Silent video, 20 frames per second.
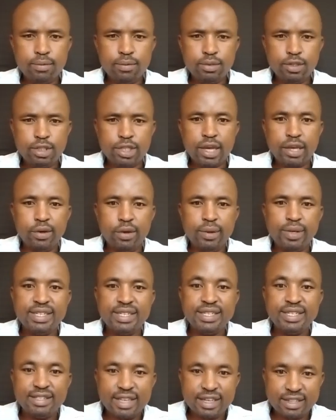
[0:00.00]

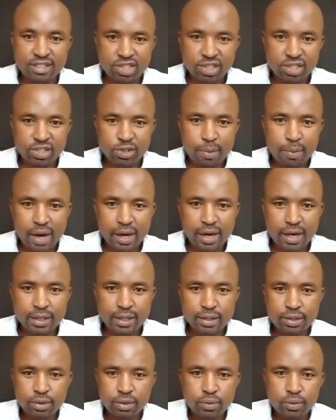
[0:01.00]
securities exchange market.